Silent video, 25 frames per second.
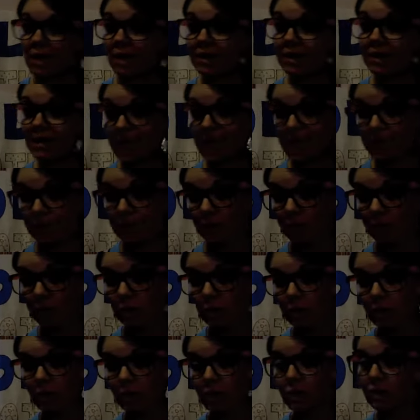our
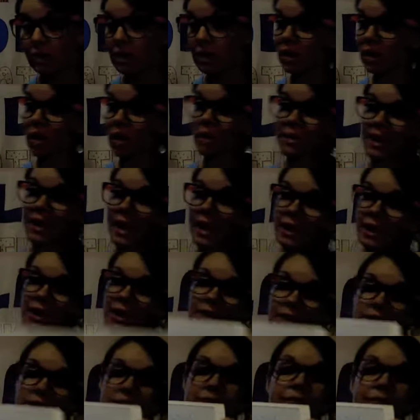table using our
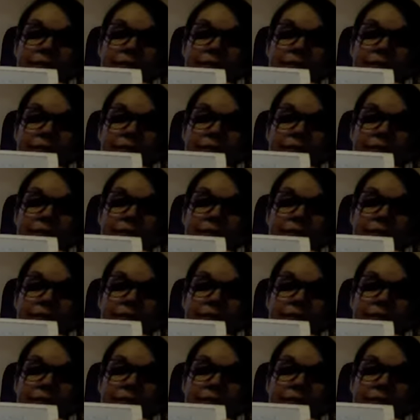thetas to